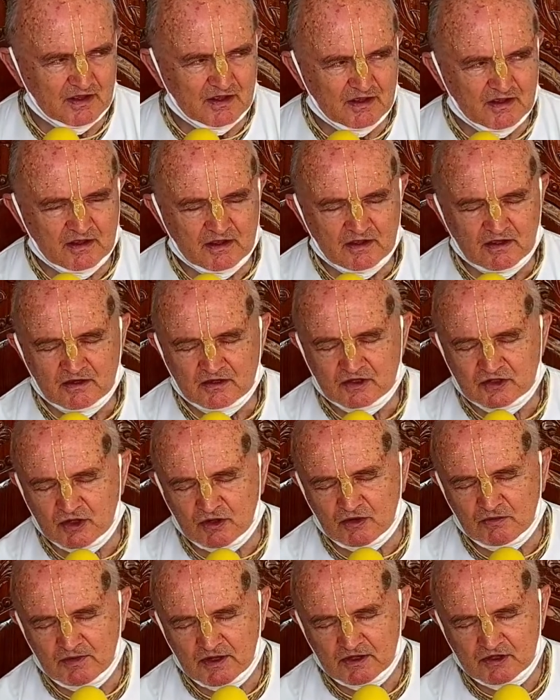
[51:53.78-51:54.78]
So
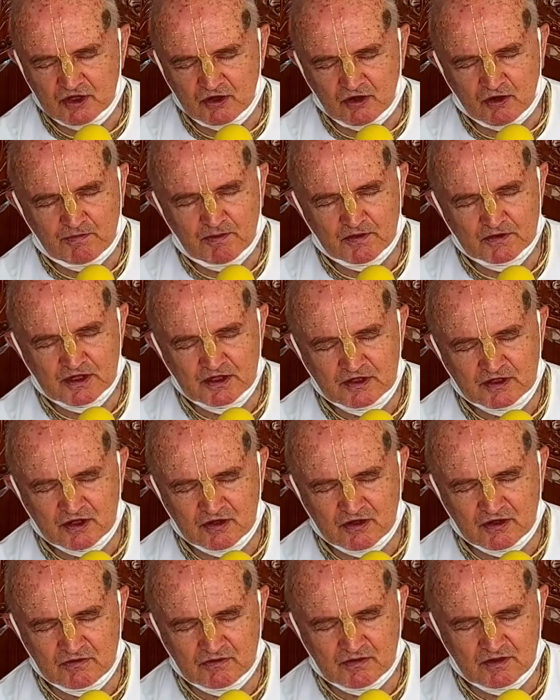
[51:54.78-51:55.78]
much
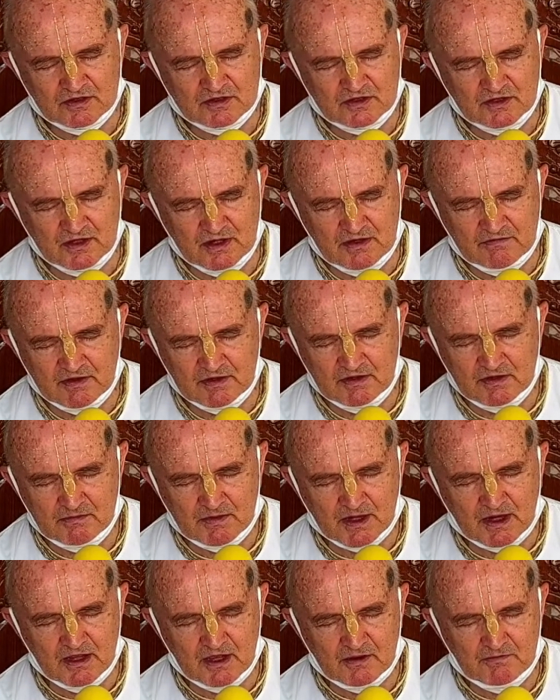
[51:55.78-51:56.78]
opposition was even in
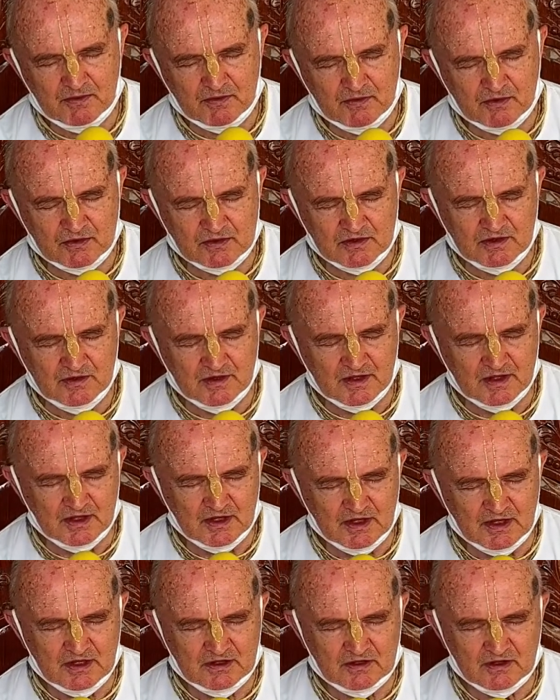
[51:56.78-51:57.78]
Mayapur
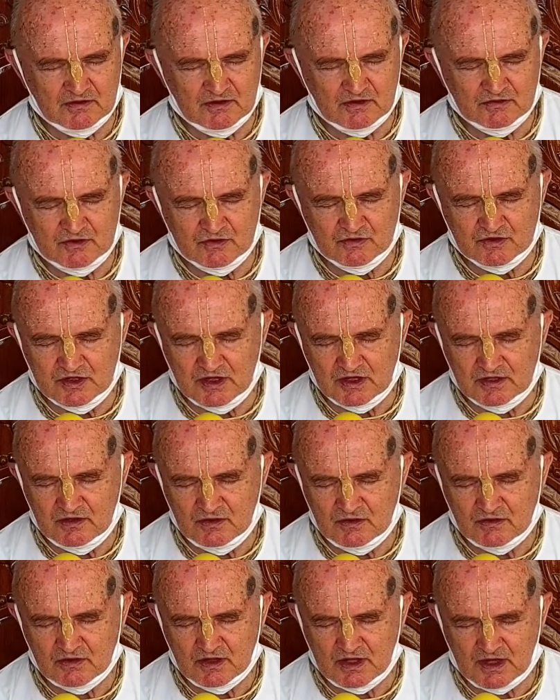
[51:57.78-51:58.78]
in order to secure
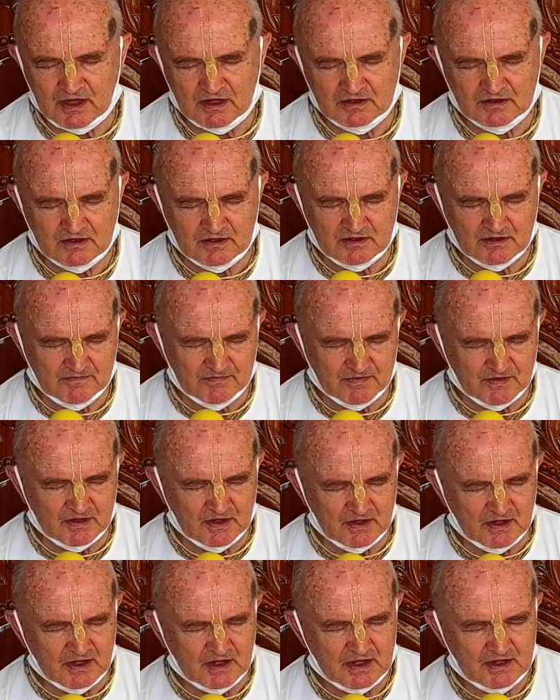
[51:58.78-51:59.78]
land
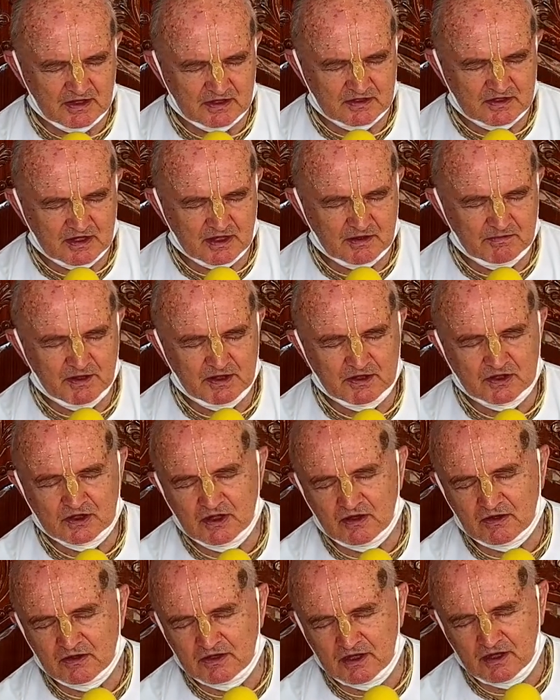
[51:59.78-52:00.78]
and establish our
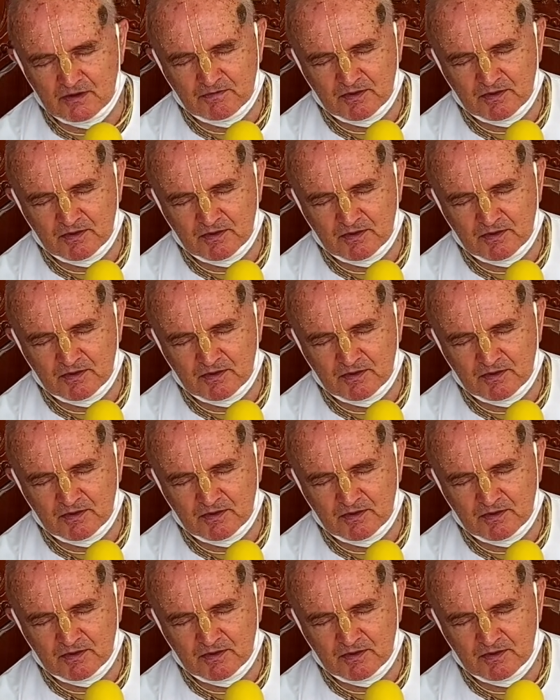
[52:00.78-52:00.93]
temple in